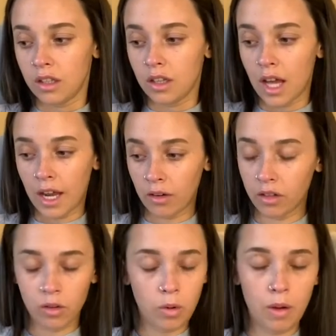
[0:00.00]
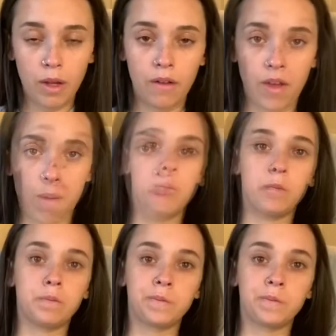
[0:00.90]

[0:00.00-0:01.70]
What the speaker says: I don't know what would have happened.